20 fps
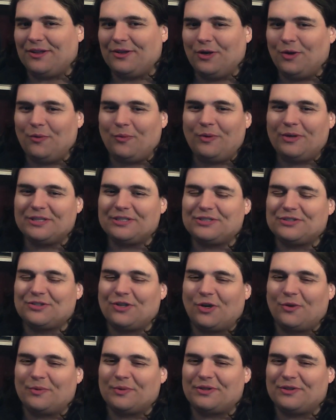You don't want to
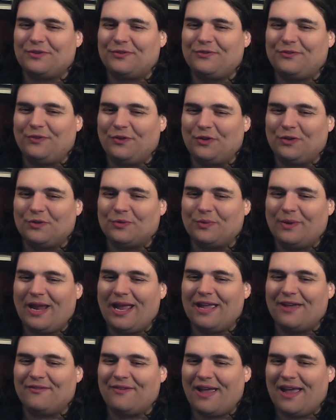start with the full
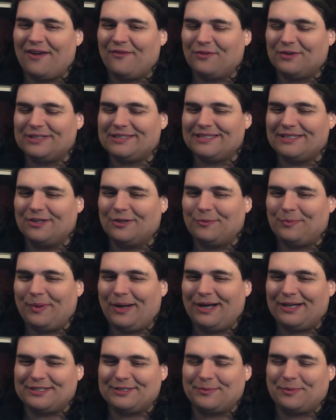array of every single
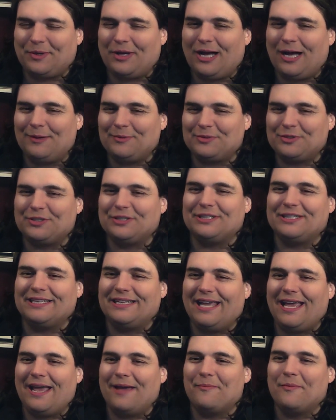possible option in the
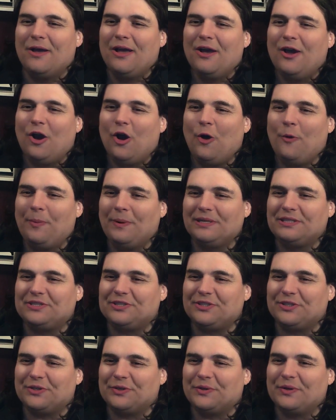game open
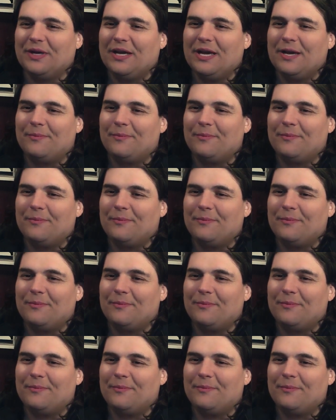to you,